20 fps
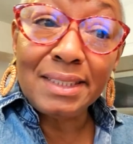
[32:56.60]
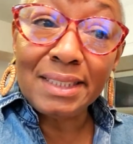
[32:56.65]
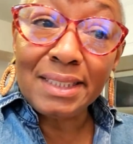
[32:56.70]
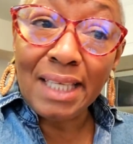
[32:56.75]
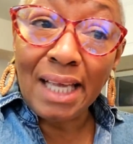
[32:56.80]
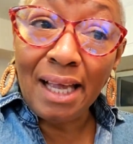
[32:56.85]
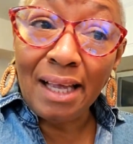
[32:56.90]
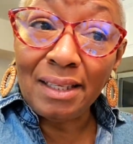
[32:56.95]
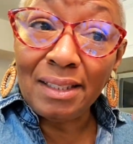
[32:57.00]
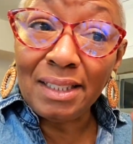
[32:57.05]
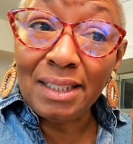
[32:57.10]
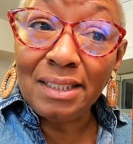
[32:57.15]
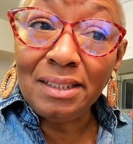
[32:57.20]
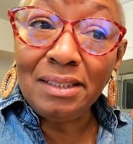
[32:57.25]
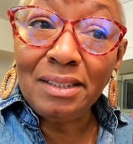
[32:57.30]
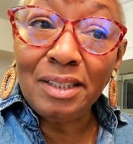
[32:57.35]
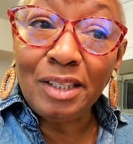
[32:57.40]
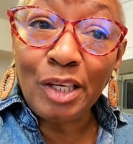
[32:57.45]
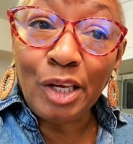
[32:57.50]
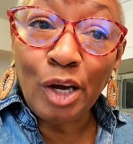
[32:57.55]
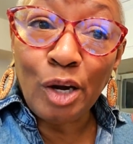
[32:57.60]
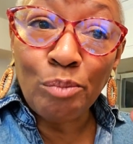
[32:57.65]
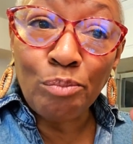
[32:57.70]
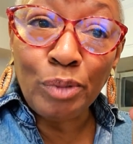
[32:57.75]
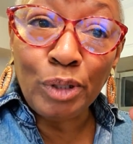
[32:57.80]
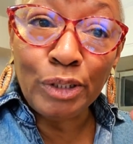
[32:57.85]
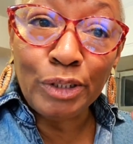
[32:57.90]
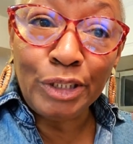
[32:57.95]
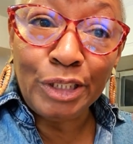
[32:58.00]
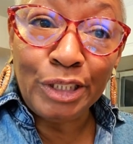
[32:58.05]
Salad
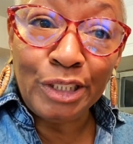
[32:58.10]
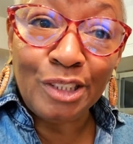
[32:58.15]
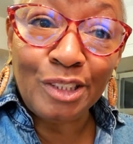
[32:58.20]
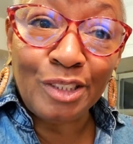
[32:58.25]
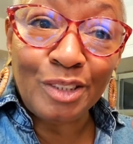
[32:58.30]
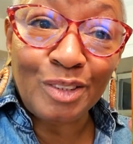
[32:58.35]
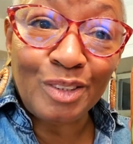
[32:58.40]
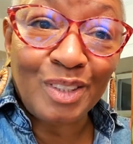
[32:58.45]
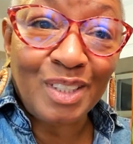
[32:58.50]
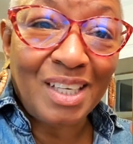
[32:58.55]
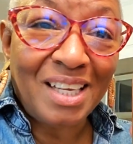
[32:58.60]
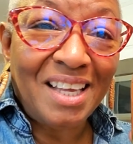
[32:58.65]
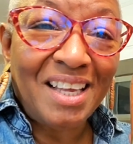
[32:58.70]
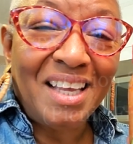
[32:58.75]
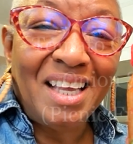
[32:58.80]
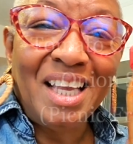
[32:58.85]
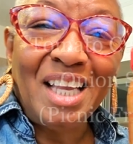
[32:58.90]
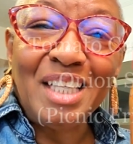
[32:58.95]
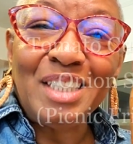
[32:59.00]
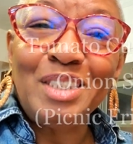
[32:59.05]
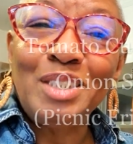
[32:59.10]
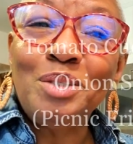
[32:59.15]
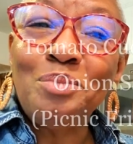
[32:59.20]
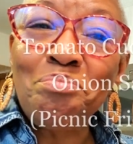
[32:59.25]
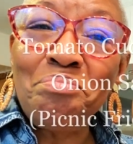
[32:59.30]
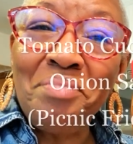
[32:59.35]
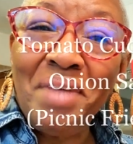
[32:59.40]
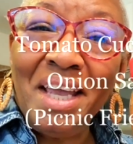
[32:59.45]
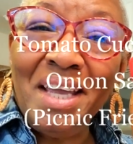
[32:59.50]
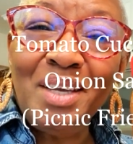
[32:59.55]
number two, a
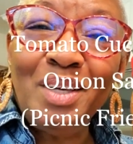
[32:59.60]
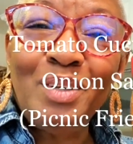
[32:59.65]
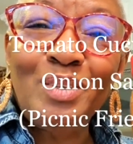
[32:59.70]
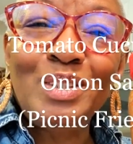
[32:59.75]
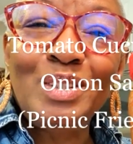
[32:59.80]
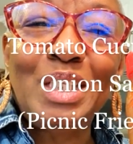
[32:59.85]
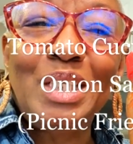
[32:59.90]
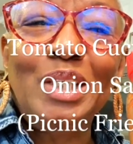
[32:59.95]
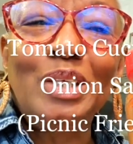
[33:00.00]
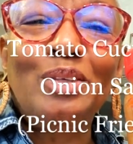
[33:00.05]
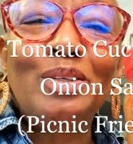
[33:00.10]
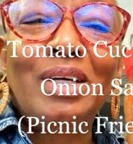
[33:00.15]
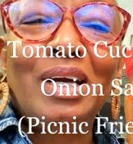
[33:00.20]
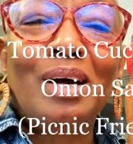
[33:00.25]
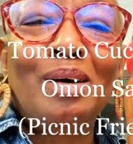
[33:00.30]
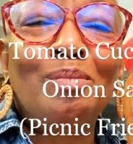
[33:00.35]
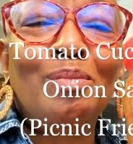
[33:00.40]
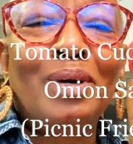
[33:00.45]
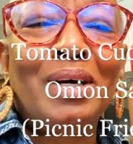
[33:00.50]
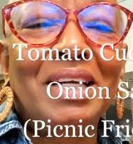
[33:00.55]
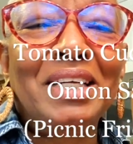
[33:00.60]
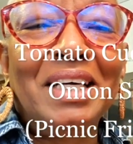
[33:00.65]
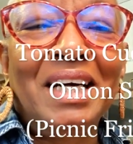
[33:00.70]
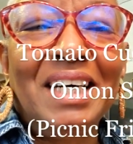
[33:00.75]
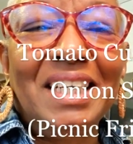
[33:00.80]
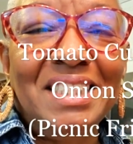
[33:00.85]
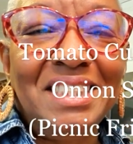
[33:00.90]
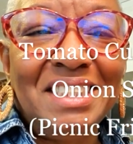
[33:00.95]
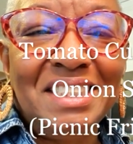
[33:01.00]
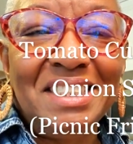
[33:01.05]
tomato, cucumber, and
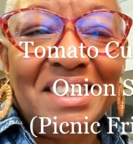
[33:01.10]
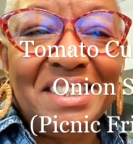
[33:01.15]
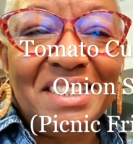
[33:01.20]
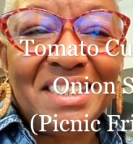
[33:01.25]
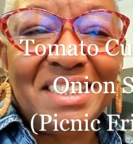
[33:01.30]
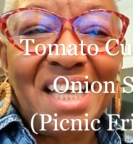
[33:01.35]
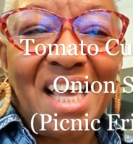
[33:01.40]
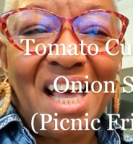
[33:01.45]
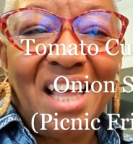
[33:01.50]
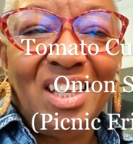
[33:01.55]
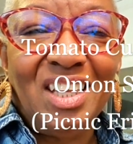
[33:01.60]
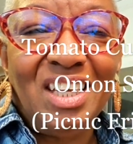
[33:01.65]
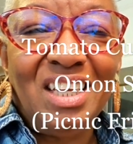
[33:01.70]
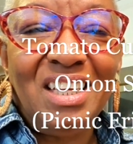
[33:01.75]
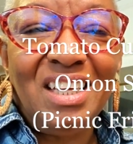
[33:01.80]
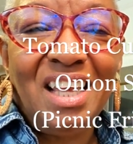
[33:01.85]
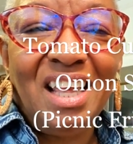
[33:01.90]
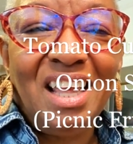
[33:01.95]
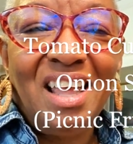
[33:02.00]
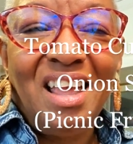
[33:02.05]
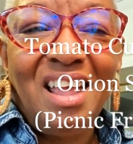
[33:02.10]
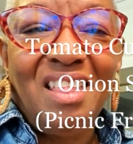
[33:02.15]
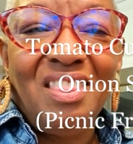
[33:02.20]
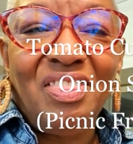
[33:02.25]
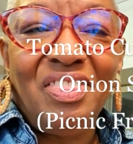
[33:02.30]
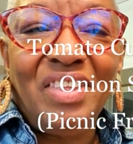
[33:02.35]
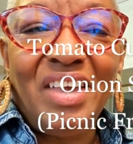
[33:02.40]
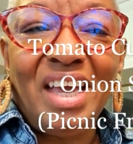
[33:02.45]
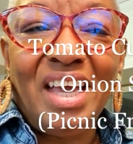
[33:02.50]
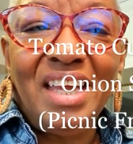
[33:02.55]
onion salad
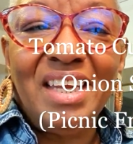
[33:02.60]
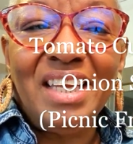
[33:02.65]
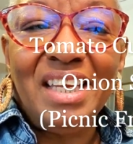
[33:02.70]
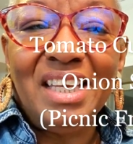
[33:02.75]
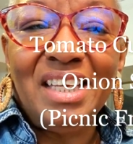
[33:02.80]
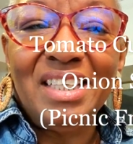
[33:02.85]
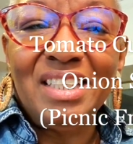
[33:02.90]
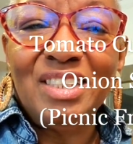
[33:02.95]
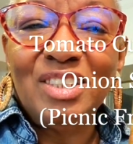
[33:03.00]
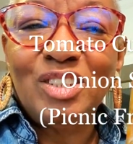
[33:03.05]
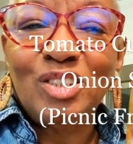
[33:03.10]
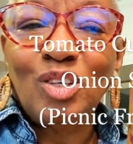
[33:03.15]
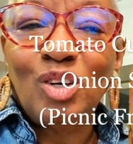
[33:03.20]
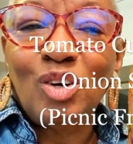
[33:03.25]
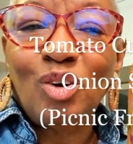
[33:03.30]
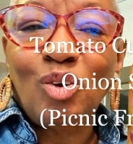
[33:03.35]
that is